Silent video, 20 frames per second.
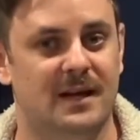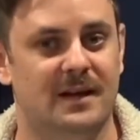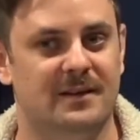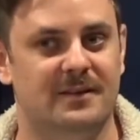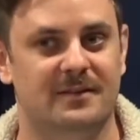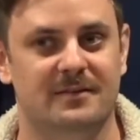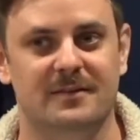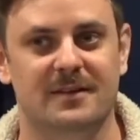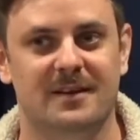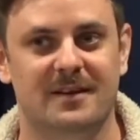
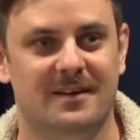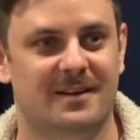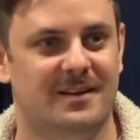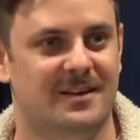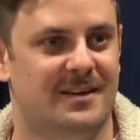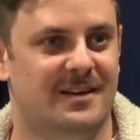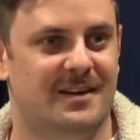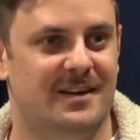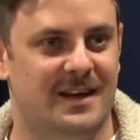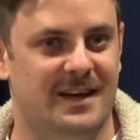And
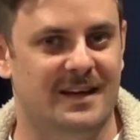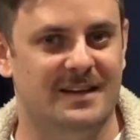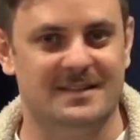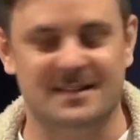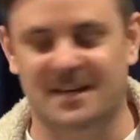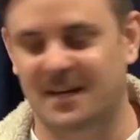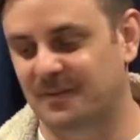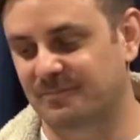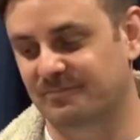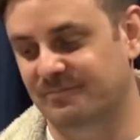
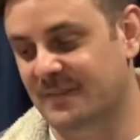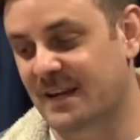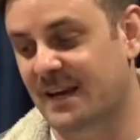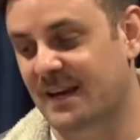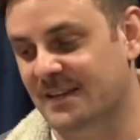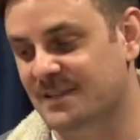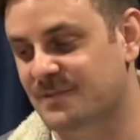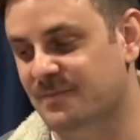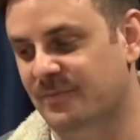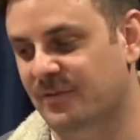
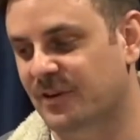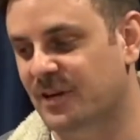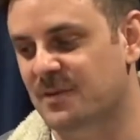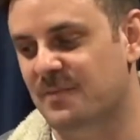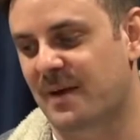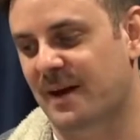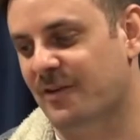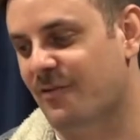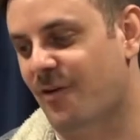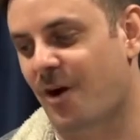it's really
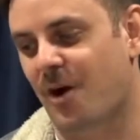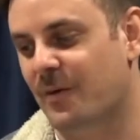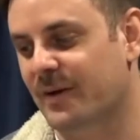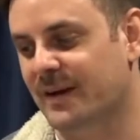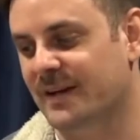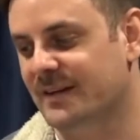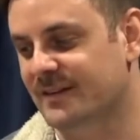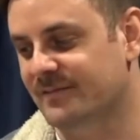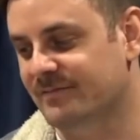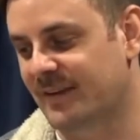about growing
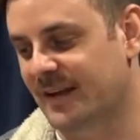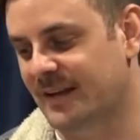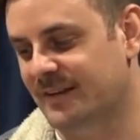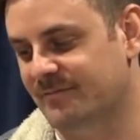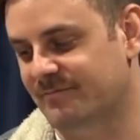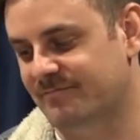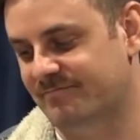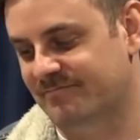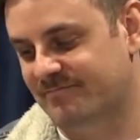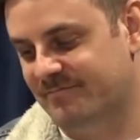and
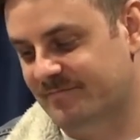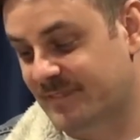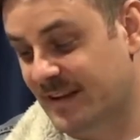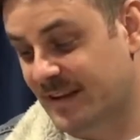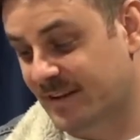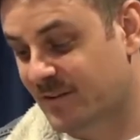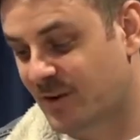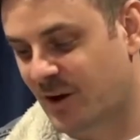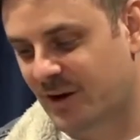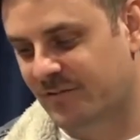
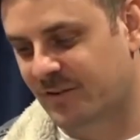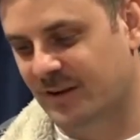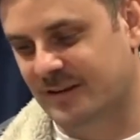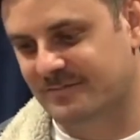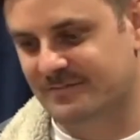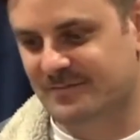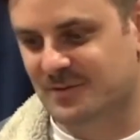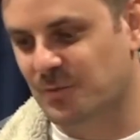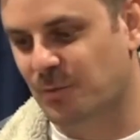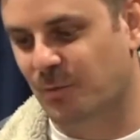kind of like
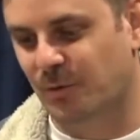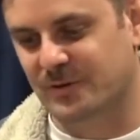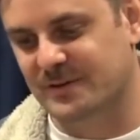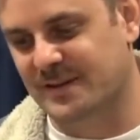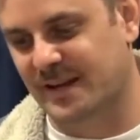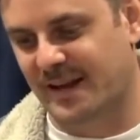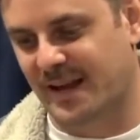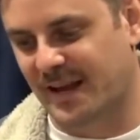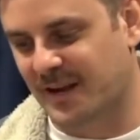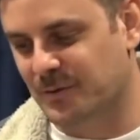towards that
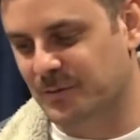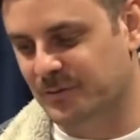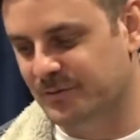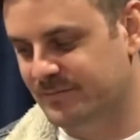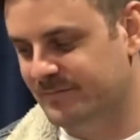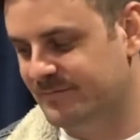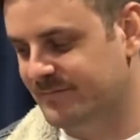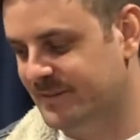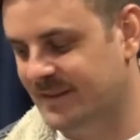angle. Yeah.